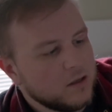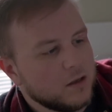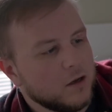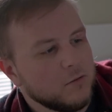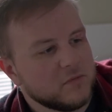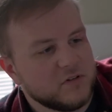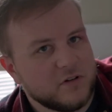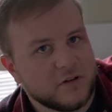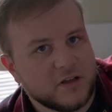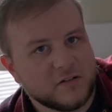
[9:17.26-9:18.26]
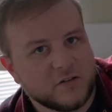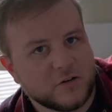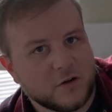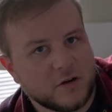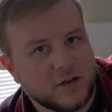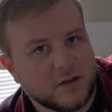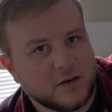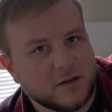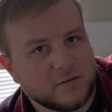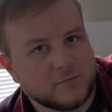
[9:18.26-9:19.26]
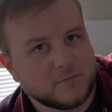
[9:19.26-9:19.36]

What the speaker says: Oh, still hasn't drawn yet.